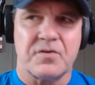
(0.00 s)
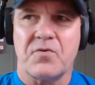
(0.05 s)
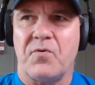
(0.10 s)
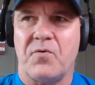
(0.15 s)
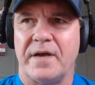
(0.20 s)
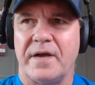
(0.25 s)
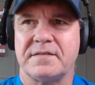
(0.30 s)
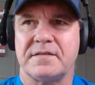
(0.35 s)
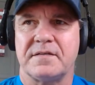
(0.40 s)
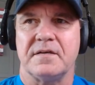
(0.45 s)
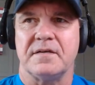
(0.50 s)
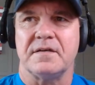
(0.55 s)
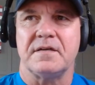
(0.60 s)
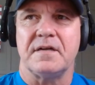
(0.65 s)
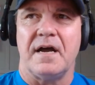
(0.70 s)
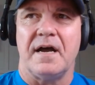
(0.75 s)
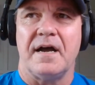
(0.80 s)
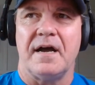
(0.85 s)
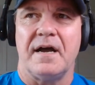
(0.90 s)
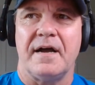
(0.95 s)
question.
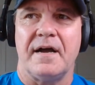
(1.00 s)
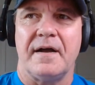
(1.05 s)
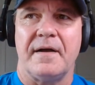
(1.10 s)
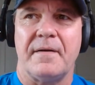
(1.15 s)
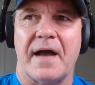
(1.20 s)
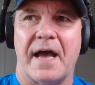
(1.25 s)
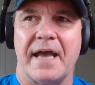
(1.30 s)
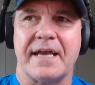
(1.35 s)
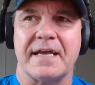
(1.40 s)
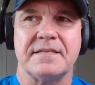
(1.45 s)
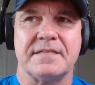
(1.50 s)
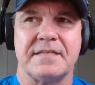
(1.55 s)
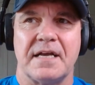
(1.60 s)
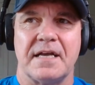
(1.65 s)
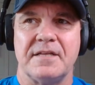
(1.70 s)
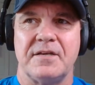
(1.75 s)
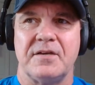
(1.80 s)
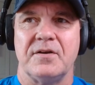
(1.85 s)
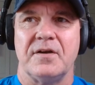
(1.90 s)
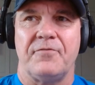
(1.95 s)
I can
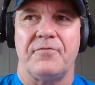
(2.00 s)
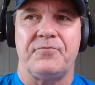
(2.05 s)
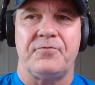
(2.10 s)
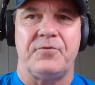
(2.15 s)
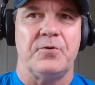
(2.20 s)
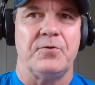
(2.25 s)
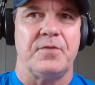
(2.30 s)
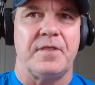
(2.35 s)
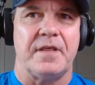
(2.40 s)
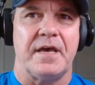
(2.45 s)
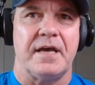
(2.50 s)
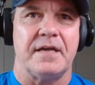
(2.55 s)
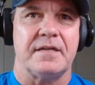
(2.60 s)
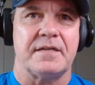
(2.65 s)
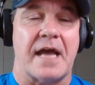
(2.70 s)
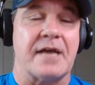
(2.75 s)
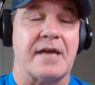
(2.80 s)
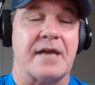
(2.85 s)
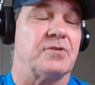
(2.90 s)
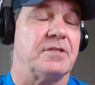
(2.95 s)
tell you a few, that
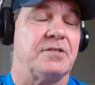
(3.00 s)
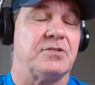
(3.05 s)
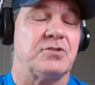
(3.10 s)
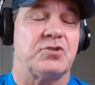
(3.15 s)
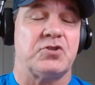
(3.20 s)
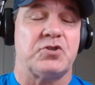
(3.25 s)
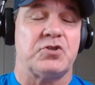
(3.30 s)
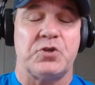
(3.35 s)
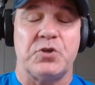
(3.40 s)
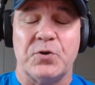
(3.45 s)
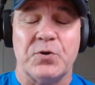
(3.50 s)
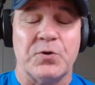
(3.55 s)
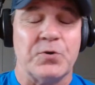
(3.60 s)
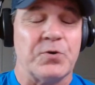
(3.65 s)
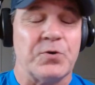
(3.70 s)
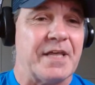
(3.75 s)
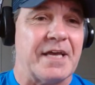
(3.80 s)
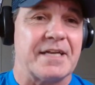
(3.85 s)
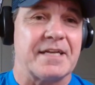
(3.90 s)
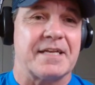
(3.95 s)
actually
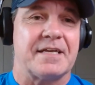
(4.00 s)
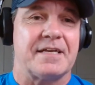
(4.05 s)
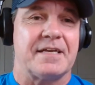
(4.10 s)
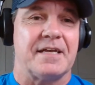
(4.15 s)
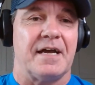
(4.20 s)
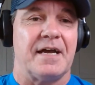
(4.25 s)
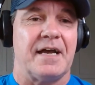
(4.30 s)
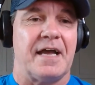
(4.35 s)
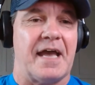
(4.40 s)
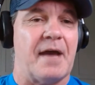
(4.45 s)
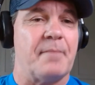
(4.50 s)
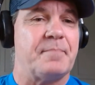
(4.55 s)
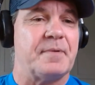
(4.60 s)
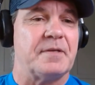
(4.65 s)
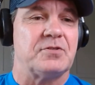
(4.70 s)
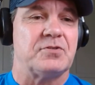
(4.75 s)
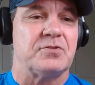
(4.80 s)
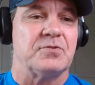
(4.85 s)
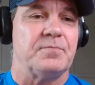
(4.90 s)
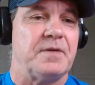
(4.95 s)
two that
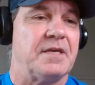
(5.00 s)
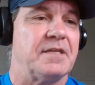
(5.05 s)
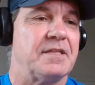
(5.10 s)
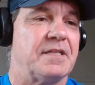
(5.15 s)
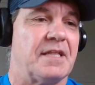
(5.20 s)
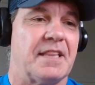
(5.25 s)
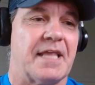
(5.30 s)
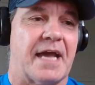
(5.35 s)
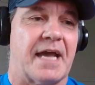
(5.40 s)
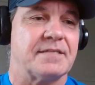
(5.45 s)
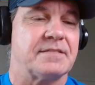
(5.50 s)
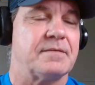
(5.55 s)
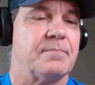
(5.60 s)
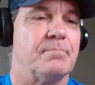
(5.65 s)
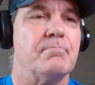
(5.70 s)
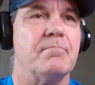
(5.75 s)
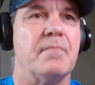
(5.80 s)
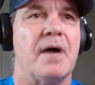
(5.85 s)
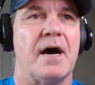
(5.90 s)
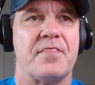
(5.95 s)
happened to me in the last
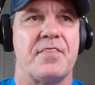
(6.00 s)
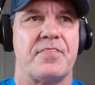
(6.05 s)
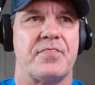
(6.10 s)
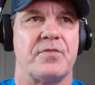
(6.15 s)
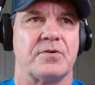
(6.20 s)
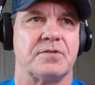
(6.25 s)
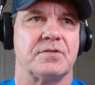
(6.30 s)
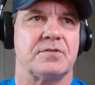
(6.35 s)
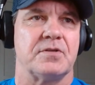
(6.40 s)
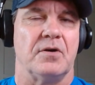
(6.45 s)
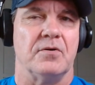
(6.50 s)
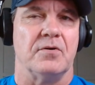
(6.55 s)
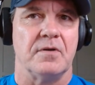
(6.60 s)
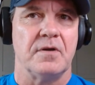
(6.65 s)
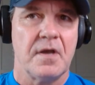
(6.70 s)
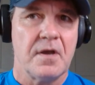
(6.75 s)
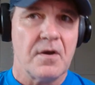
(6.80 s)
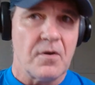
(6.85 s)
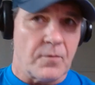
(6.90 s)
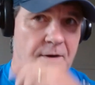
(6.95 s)
month or so.
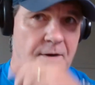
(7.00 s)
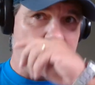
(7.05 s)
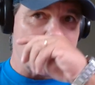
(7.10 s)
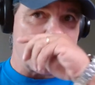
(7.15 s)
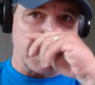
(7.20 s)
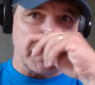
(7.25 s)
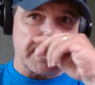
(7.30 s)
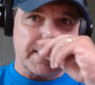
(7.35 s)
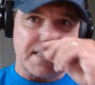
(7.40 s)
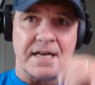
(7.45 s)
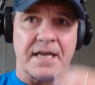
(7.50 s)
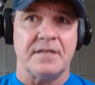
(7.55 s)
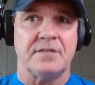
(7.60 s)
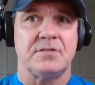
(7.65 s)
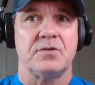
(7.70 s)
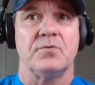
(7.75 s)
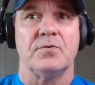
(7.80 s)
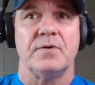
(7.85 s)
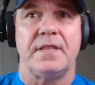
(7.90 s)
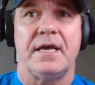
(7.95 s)
One of the things that I
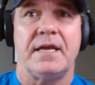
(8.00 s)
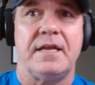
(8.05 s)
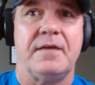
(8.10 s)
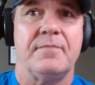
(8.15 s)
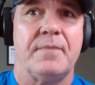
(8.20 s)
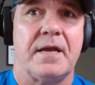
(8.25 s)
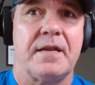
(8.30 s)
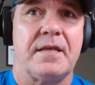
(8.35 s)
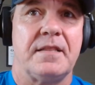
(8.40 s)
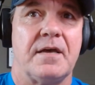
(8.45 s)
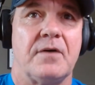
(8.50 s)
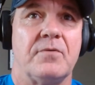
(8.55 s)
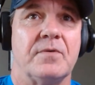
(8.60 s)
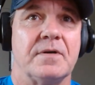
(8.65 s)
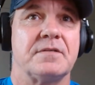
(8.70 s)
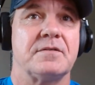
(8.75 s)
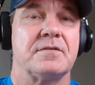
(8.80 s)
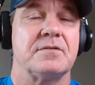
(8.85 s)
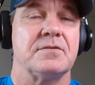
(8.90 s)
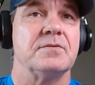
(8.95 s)
do with anybody that
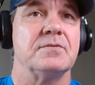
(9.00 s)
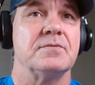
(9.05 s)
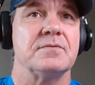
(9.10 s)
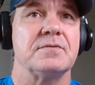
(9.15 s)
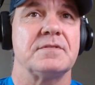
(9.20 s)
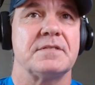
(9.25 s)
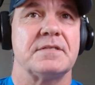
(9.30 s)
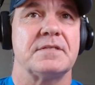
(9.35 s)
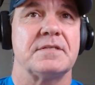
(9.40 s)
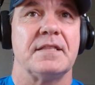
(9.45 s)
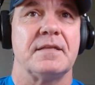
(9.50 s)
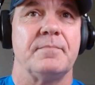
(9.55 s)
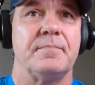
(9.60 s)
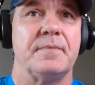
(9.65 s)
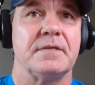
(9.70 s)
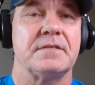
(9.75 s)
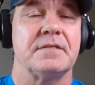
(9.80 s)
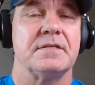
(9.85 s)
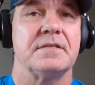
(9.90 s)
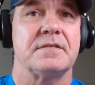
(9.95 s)
wants to sell the
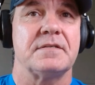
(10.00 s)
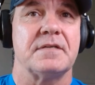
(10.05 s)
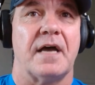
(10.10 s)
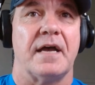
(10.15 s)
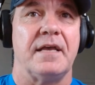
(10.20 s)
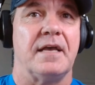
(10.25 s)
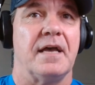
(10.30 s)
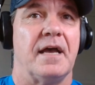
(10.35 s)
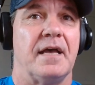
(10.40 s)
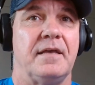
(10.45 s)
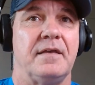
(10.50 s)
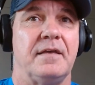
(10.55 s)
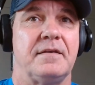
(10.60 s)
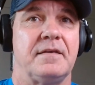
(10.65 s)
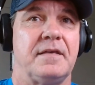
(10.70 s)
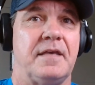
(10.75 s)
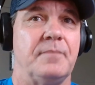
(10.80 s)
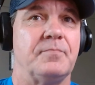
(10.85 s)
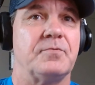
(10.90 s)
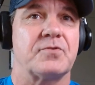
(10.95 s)
business, I
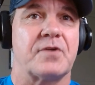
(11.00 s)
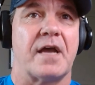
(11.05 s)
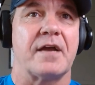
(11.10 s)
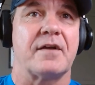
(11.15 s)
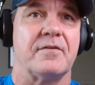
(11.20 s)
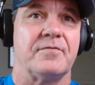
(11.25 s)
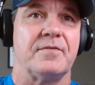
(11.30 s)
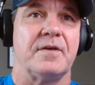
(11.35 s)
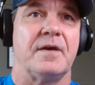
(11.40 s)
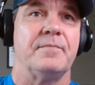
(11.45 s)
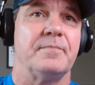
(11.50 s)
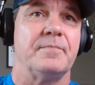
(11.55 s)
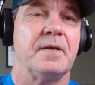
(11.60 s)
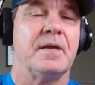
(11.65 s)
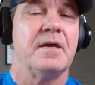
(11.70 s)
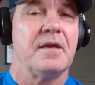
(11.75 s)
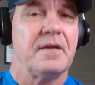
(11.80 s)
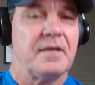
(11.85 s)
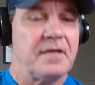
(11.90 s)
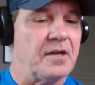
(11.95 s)
keep track of them.
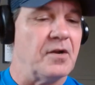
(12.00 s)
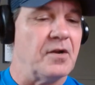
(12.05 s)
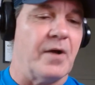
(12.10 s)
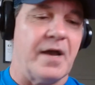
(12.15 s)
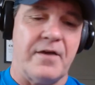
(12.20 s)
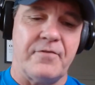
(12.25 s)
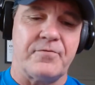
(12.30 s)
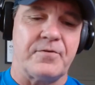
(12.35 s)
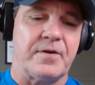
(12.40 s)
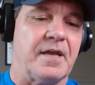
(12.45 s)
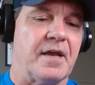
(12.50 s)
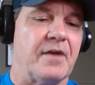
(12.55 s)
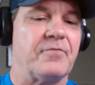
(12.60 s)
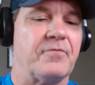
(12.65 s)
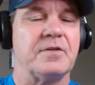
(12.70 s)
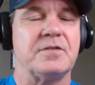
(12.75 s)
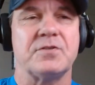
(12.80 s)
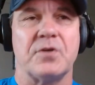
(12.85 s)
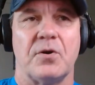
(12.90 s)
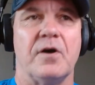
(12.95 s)

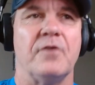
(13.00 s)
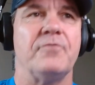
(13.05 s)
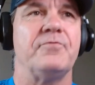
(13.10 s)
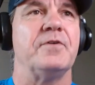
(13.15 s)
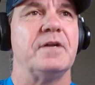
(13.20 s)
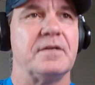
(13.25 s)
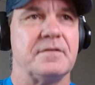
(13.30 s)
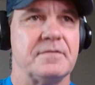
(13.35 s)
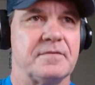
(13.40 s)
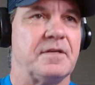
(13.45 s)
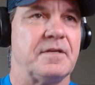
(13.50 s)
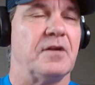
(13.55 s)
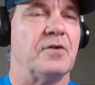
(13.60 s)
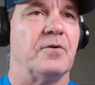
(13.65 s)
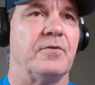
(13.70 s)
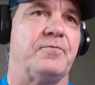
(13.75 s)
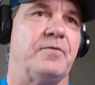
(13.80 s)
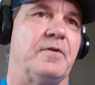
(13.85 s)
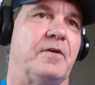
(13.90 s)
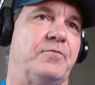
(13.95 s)
Every so often.
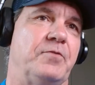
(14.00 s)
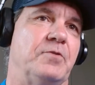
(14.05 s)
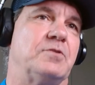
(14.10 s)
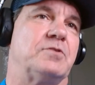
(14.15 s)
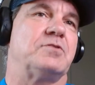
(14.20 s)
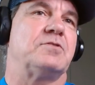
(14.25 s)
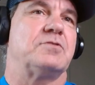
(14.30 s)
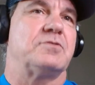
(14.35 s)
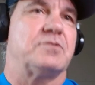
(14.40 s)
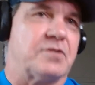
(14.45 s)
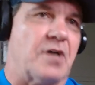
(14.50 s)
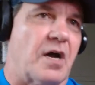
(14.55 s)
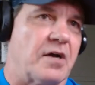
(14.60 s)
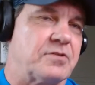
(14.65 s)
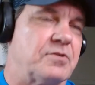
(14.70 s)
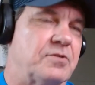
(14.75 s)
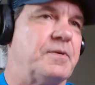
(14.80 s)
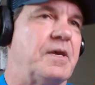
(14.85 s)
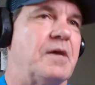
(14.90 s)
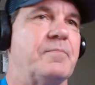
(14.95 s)
If you talk
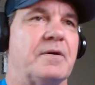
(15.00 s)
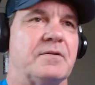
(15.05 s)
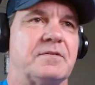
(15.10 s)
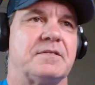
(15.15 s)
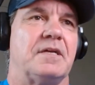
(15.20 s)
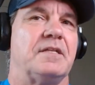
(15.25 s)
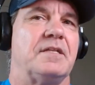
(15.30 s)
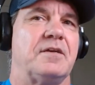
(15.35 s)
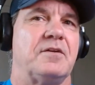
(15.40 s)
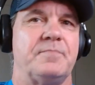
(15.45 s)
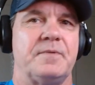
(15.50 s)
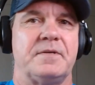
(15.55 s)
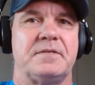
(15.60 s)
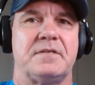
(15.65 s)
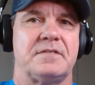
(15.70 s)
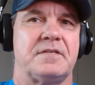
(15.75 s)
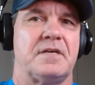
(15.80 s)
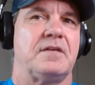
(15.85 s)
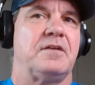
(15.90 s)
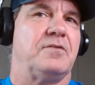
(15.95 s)
to me about selling your
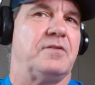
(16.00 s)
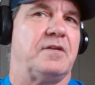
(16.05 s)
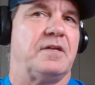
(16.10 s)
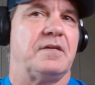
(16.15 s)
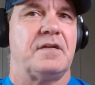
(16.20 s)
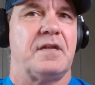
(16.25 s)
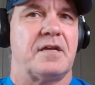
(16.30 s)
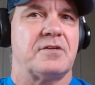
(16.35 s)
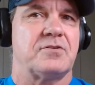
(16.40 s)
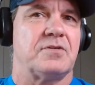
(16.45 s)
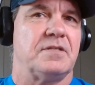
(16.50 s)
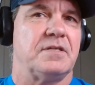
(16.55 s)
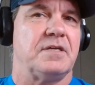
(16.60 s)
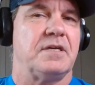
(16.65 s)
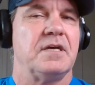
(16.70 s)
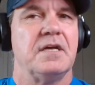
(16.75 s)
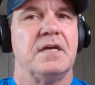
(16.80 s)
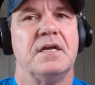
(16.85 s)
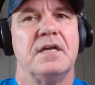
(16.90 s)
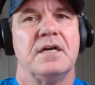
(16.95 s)
business and you didn't
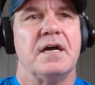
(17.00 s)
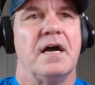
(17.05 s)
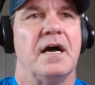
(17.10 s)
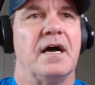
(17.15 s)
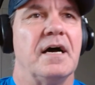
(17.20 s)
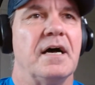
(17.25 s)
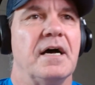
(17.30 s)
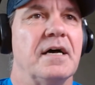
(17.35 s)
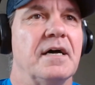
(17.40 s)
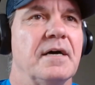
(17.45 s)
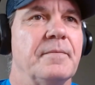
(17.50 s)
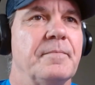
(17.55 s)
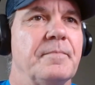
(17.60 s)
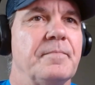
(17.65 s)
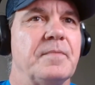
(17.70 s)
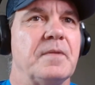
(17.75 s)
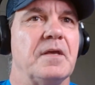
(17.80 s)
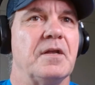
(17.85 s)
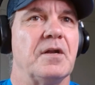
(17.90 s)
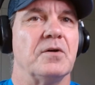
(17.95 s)
actually,
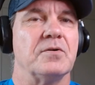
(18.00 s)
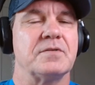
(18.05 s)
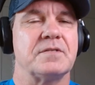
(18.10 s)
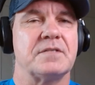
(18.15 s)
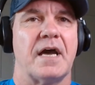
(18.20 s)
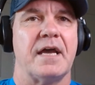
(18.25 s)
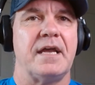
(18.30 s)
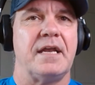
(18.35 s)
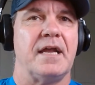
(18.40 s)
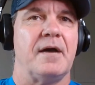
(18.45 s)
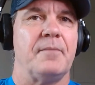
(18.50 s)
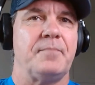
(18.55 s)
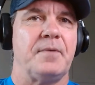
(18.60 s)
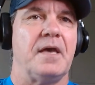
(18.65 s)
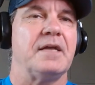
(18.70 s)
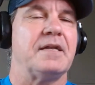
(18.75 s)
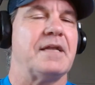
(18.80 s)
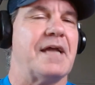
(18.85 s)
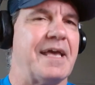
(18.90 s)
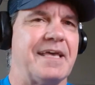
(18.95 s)
sign up
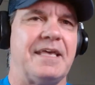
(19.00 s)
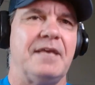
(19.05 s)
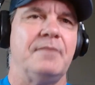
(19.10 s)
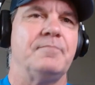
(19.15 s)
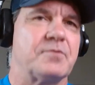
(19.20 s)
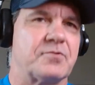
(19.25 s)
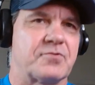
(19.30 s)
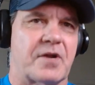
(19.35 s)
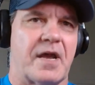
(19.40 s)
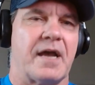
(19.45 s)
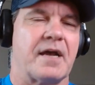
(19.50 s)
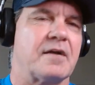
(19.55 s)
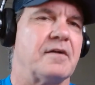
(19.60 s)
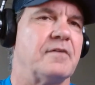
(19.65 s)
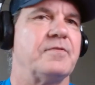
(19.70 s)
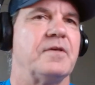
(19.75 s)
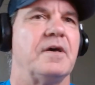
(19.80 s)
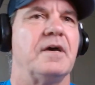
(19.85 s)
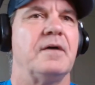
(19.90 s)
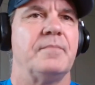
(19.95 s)
yet, I keep track
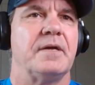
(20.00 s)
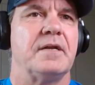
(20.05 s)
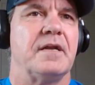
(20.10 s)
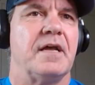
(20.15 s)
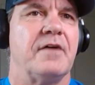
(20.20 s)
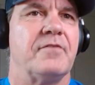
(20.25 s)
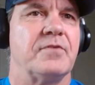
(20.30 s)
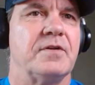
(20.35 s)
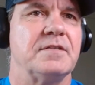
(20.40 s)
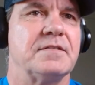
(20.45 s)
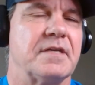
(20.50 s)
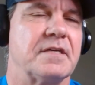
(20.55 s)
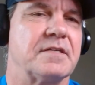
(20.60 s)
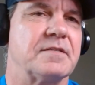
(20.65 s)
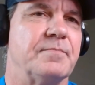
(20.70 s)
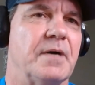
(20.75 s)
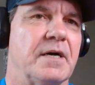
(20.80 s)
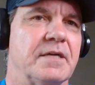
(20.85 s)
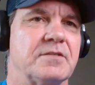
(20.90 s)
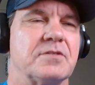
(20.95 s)
of them. And every
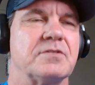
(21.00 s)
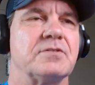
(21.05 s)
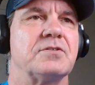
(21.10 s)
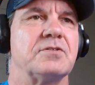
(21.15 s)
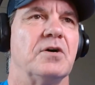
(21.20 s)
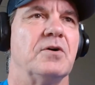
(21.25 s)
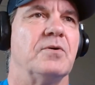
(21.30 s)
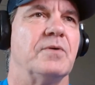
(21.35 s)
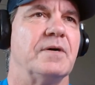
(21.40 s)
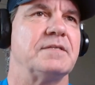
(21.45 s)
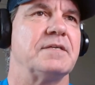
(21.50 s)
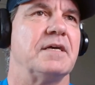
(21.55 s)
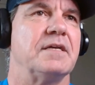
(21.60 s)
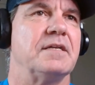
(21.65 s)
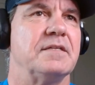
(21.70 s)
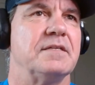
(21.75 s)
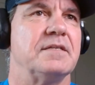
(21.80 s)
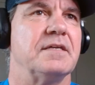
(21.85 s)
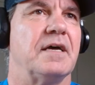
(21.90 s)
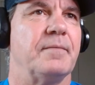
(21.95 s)
6 months or so, I
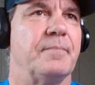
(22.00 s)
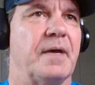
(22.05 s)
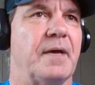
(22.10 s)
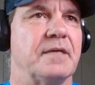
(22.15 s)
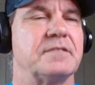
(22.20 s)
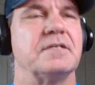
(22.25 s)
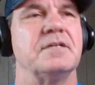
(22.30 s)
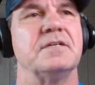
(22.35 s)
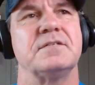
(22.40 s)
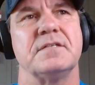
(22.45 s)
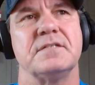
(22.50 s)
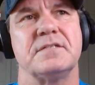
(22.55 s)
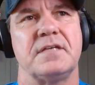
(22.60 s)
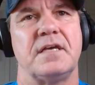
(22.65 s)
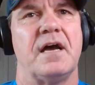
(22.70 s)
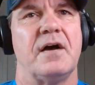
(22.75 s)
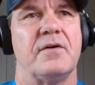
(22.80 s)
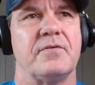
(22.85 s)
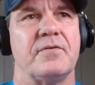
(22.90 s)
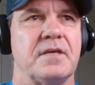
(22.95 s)
send a message and
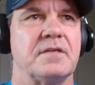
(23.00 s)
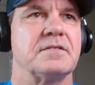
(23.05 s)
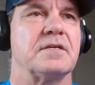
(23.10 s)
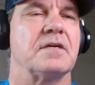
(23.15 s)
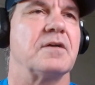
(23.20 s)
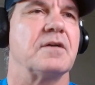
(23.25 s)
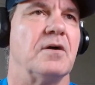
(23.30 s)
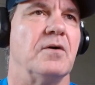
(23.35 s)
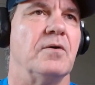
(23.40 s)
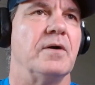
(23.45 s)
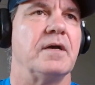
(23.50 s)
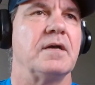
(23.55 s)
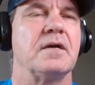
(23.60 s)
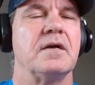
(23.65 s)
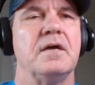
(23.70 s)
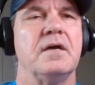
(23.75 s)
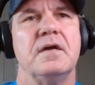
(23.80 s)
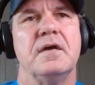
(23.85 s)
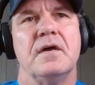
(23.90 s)
see how things are going.